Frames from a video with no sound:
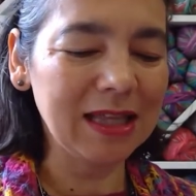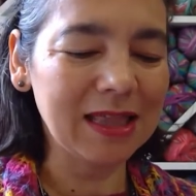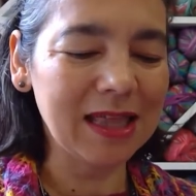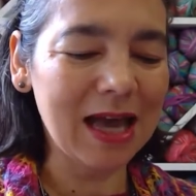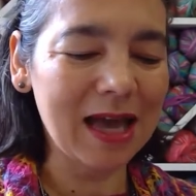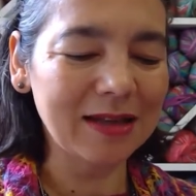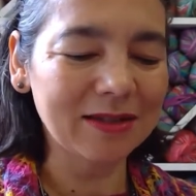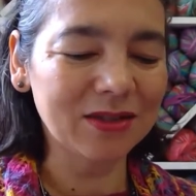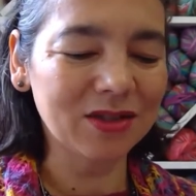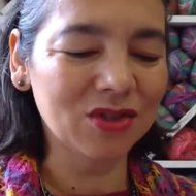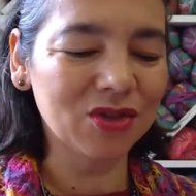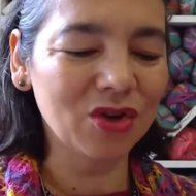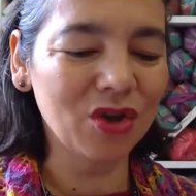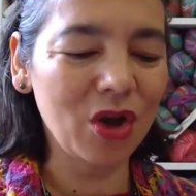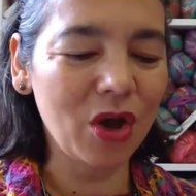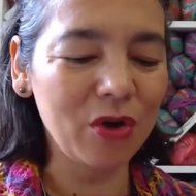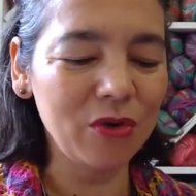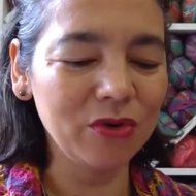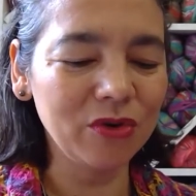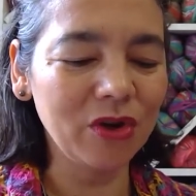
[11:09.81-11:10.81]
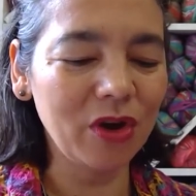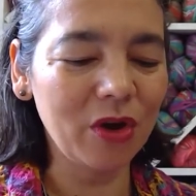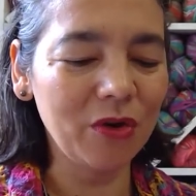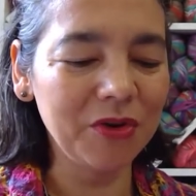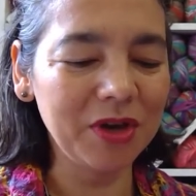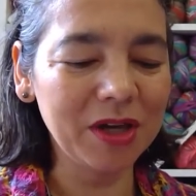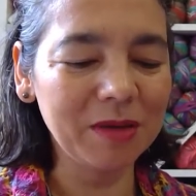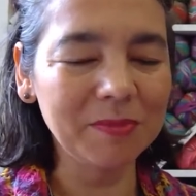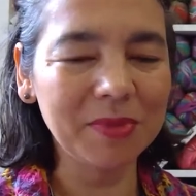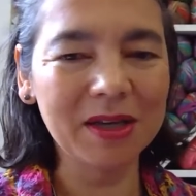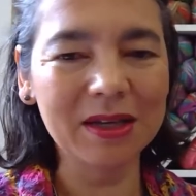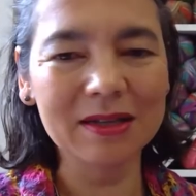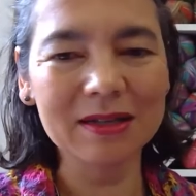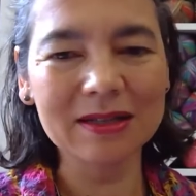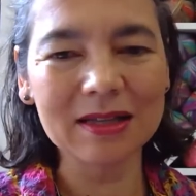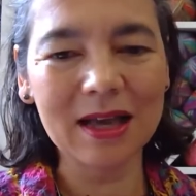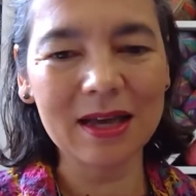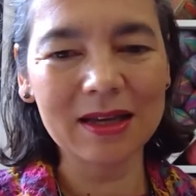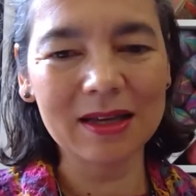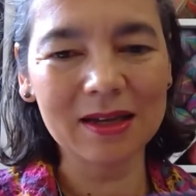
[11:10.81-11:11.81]
that slow going because
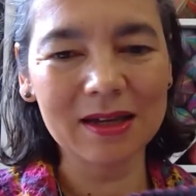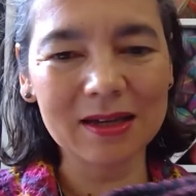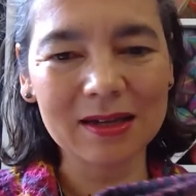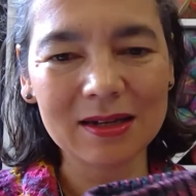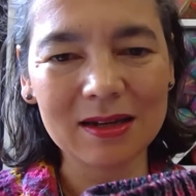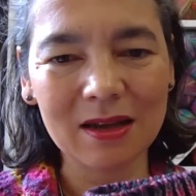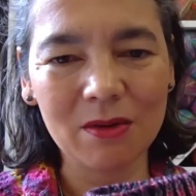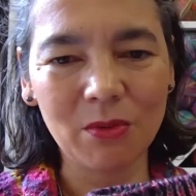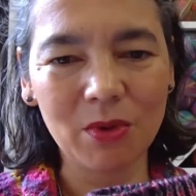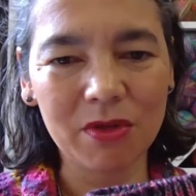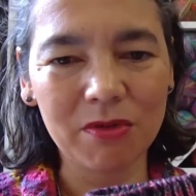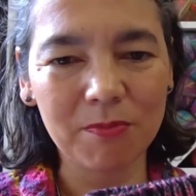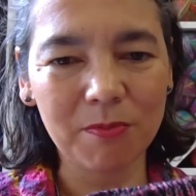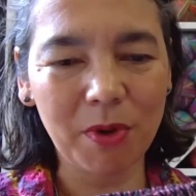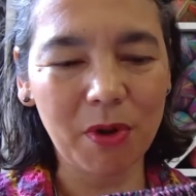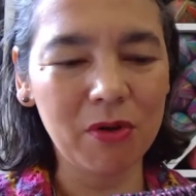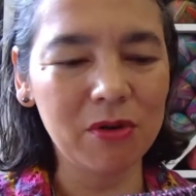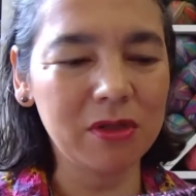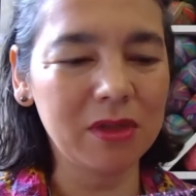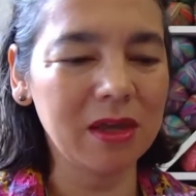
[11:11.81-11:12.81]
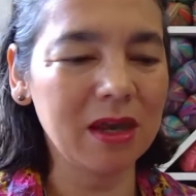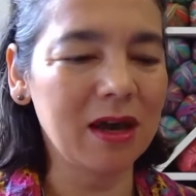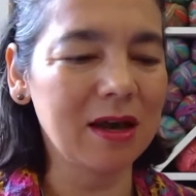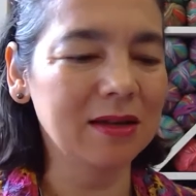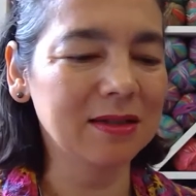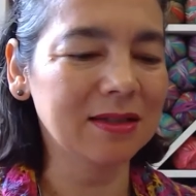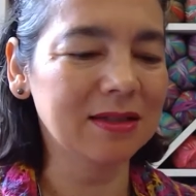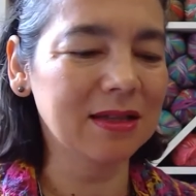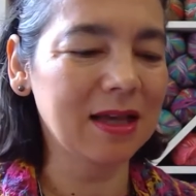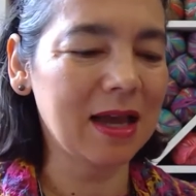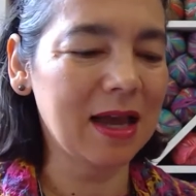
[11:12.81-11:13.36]
I can knit with both yarns